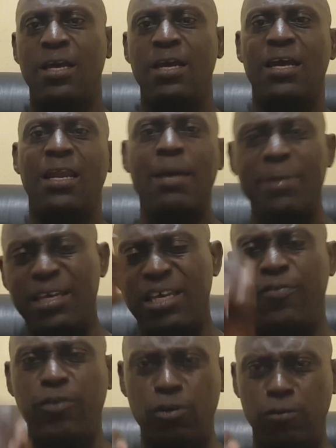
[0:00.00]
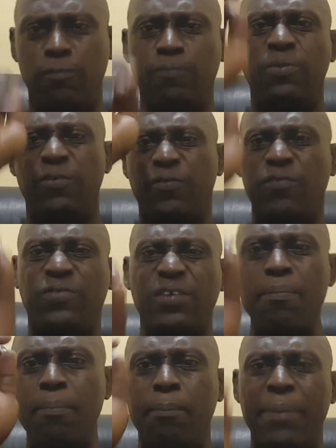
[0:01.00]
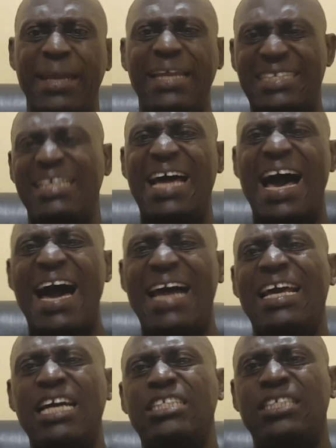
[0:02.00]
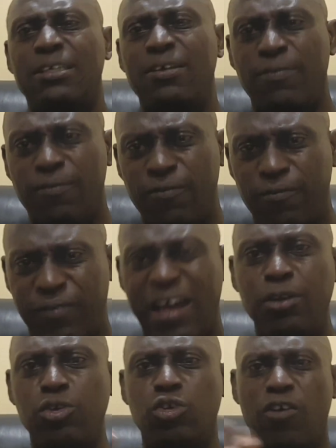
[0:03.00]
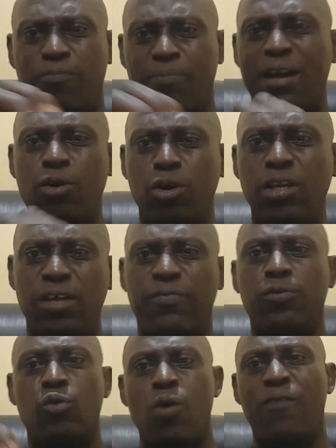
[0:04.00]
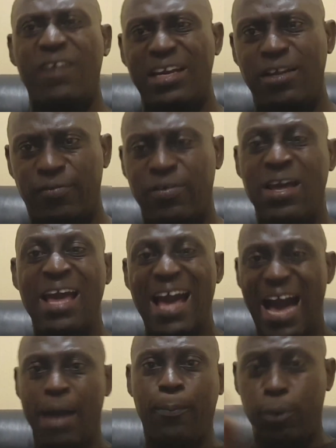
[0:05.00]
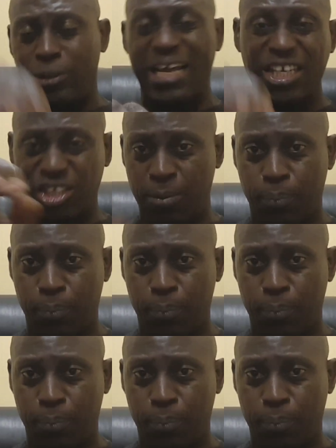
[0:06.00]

Let me give you 15 medicinal and health values of mango leaf, guava leaf, and potash in